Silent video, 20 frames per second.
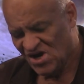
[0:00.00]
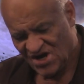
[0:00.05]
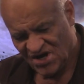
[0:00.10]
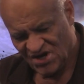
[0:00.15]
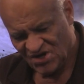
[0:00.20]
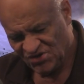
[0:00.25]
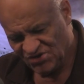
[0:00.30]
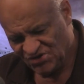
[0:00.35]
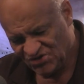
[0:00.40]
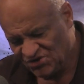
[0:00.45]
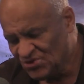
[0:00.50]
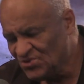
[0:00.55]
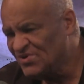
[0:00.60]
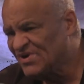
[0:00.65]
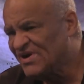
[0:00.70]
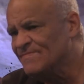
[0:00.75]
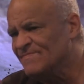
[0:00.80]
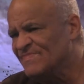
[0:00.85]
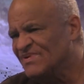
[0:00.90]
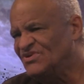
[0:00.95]
You can
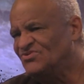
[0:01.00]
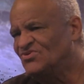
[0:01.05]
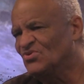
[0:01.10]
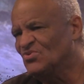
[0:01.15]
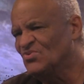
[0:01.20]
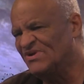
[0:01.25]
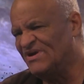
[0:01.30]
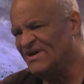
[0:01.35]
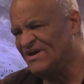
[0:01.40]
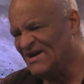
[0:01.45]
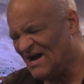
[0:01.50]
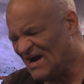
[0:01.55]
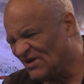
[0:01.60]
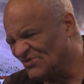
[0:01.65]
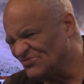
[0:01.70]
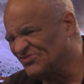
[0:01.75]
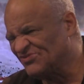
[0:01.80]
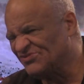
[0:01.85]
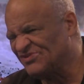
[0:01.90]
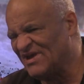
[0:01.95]
be doing an
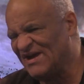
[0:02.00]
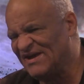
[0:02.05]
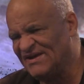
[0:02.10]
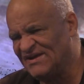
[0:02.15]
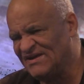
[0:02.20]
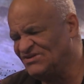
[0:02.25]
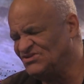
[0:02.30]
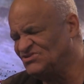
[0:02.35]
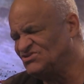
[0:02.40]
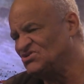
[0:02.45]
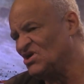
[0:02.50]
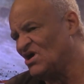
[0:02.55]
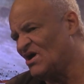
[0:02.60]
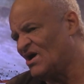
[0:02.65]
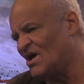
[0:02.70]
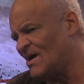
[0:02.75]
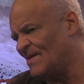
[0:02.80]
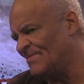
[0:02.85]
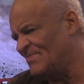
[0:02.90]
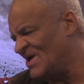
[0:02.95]
outstanding
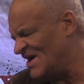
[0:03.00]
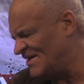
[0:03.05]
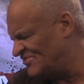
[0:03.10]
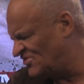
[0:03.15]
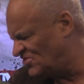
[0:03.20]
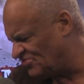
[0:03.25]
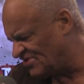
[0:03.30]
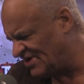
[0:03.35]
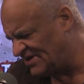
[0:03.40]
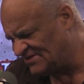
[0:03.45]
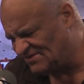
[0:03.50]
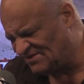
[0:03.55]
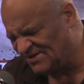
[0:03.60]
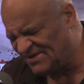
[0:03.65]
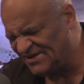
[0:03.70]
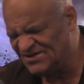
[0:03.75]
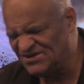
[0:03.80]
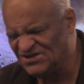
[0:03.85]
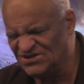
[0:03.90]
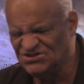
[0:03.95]
job, have great
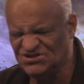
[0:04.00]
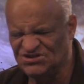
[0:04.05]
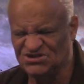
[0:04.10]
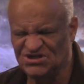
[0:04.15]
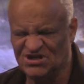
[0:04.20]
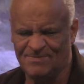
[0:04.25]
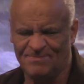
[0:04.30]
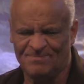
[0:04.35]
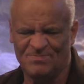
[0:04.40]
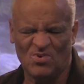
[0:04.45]
leadership,